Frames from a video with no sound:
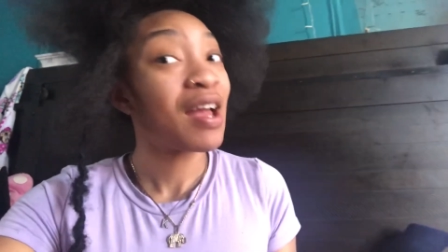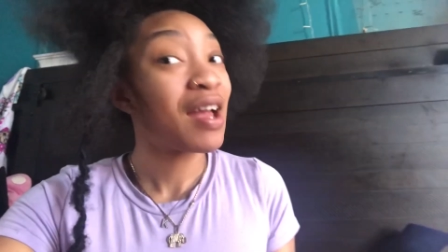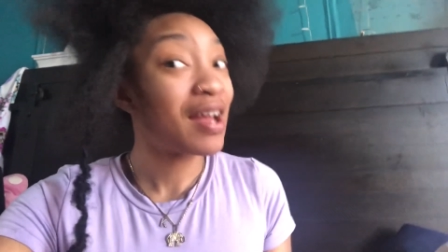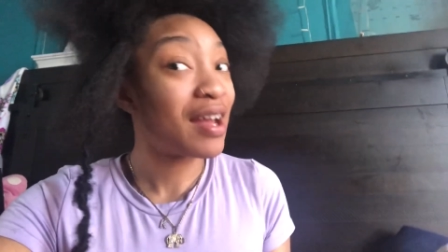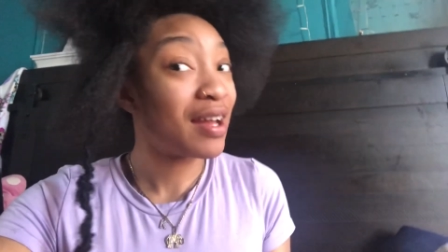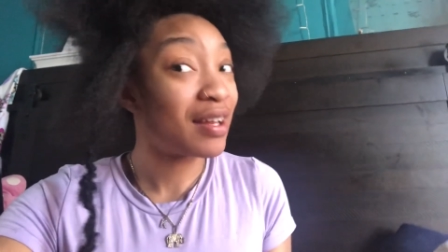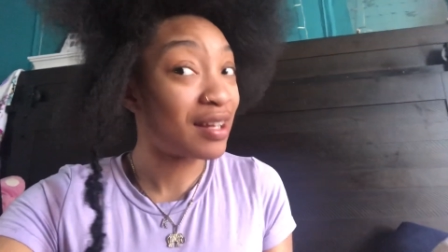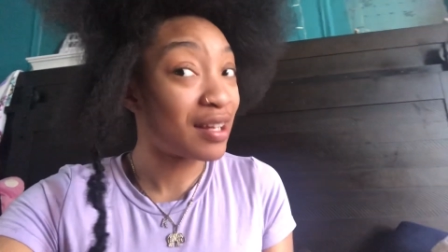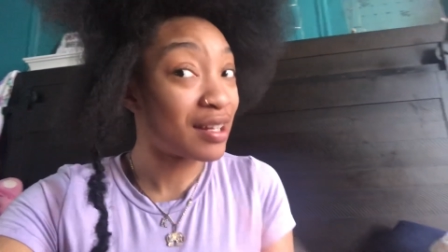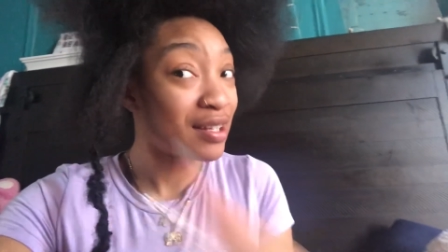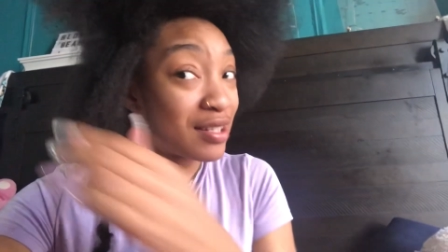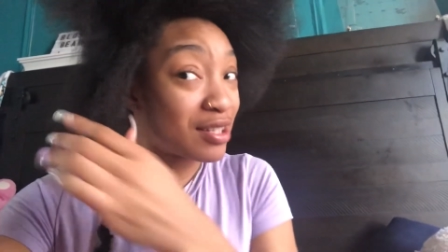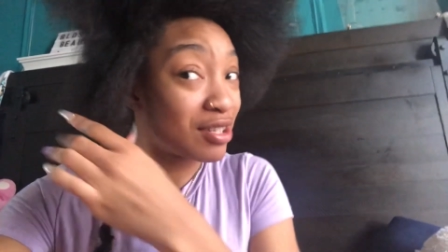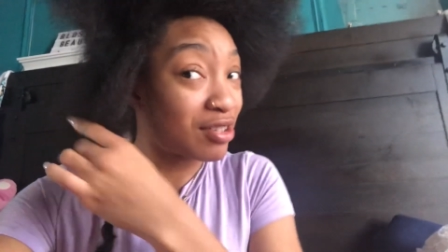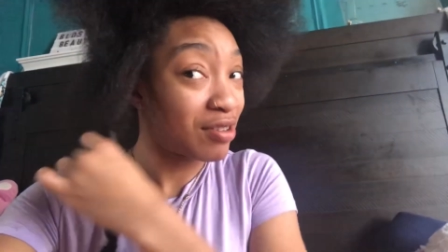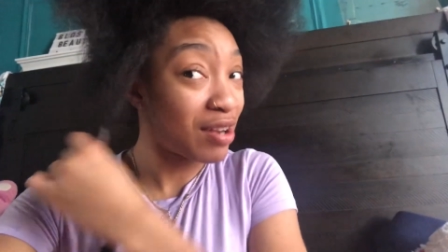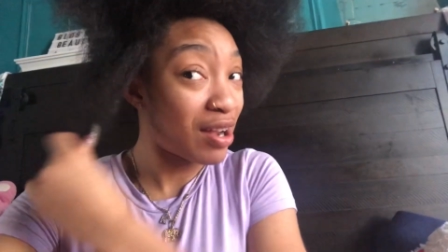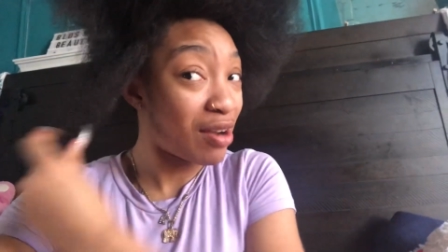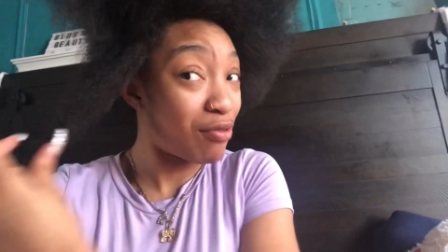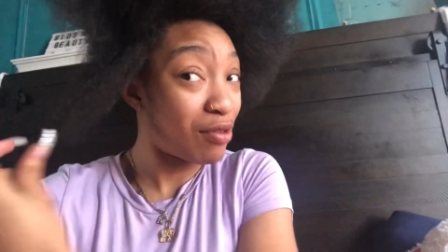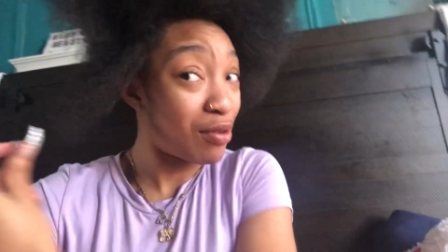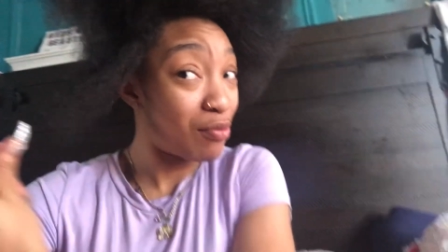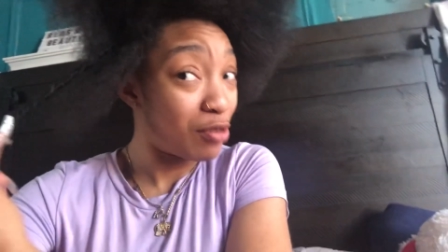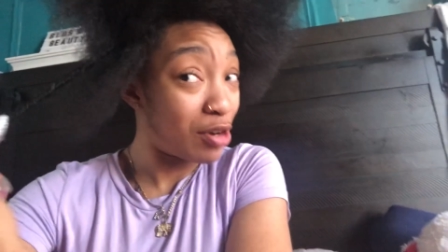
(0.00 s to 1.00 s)
And I still
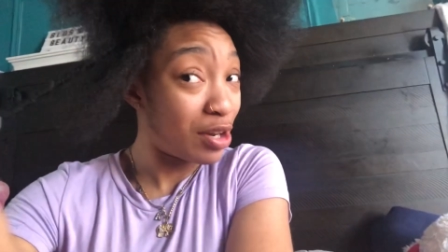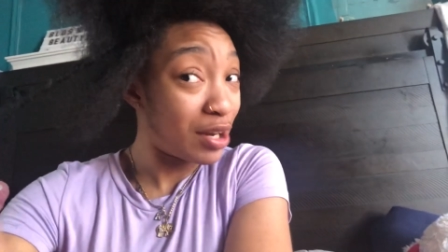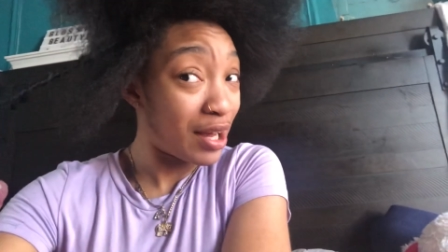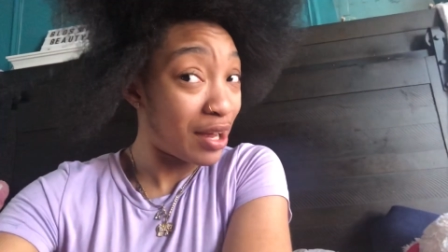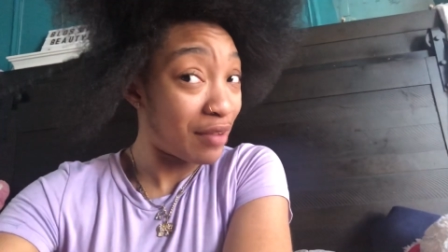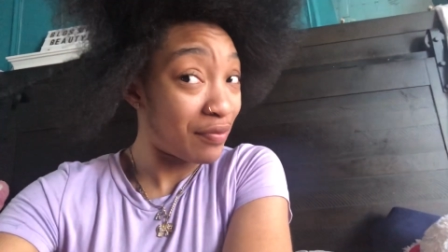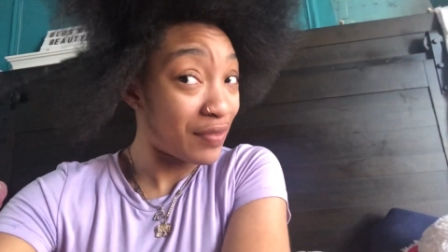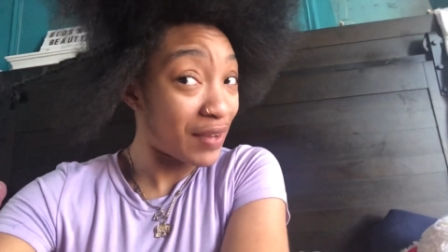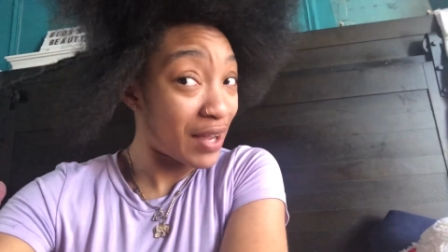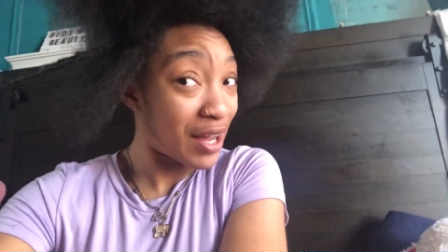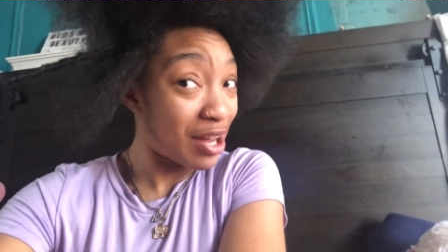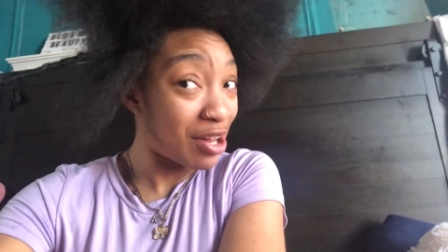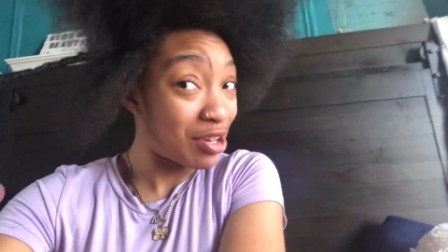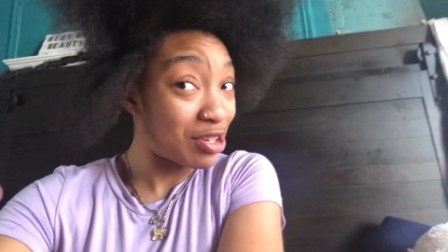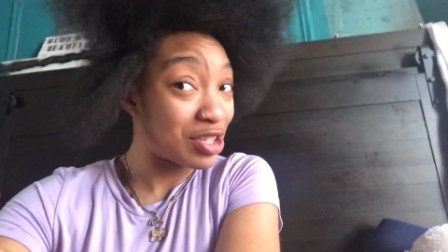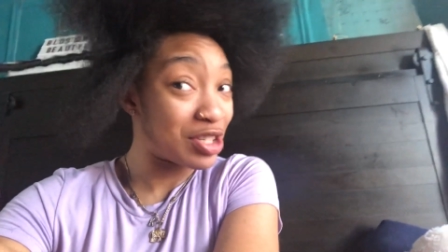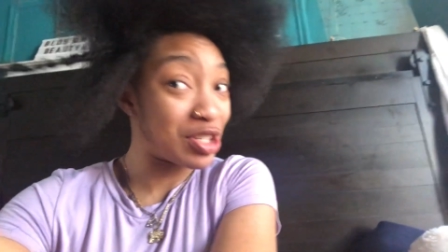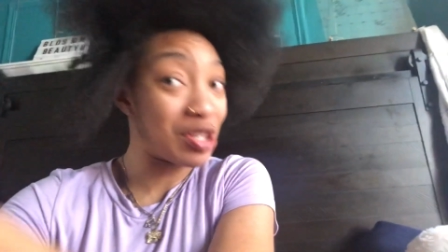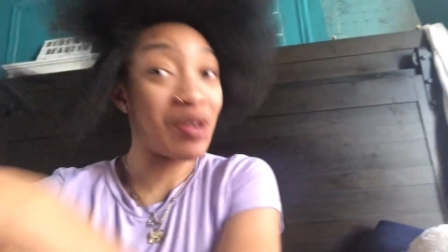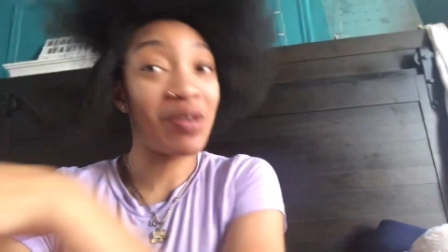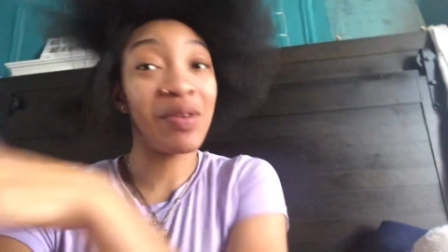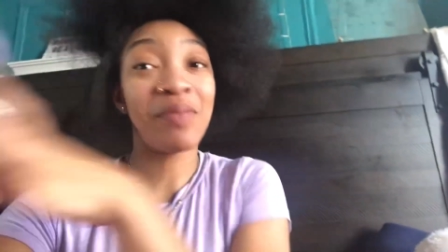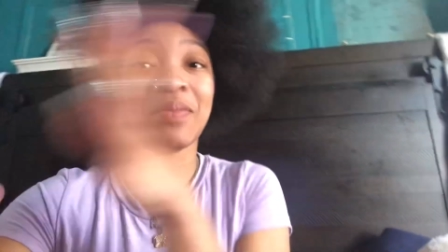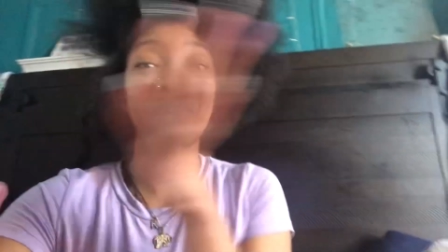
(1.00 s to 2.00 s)
got one more left, y'all.
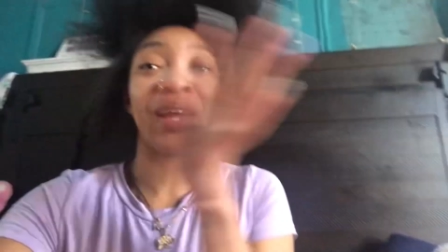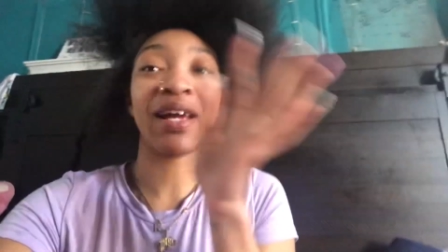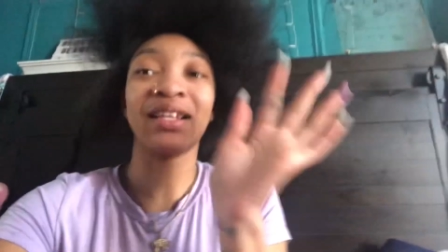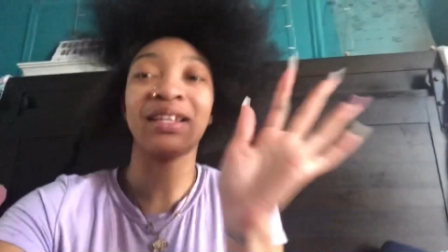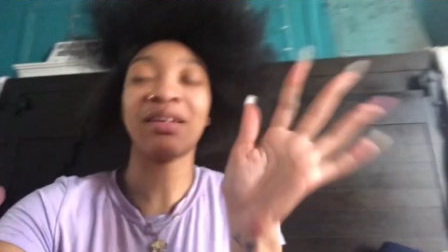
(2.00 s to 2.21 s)
So I'm like,